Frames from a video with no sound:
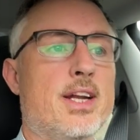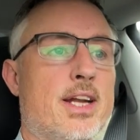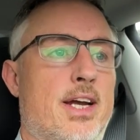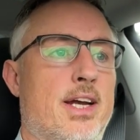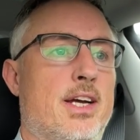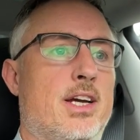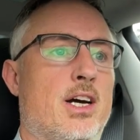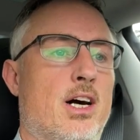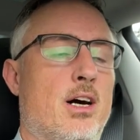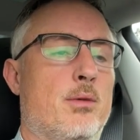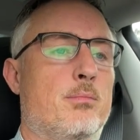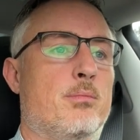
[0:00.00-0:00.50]

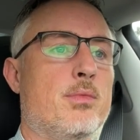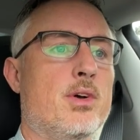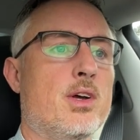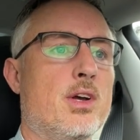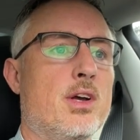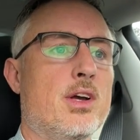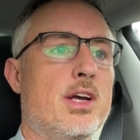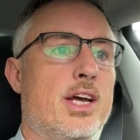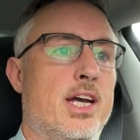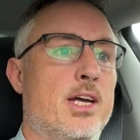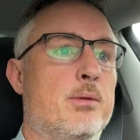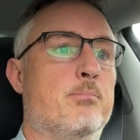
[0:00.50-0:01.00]
income
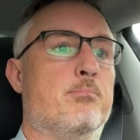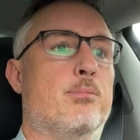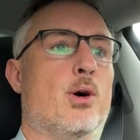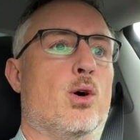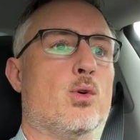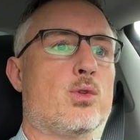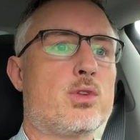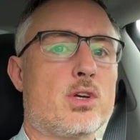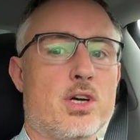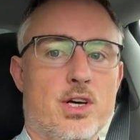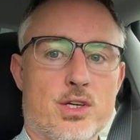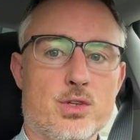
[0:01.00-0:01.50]
in
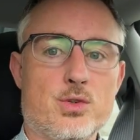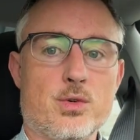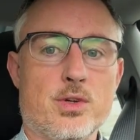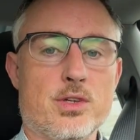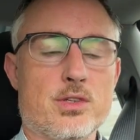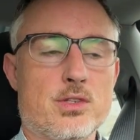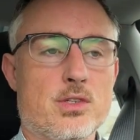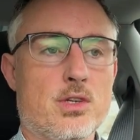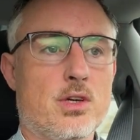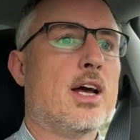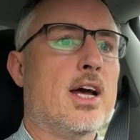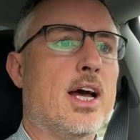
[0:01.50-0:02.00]
both
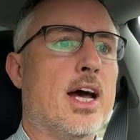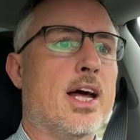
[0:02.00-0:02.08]
countries.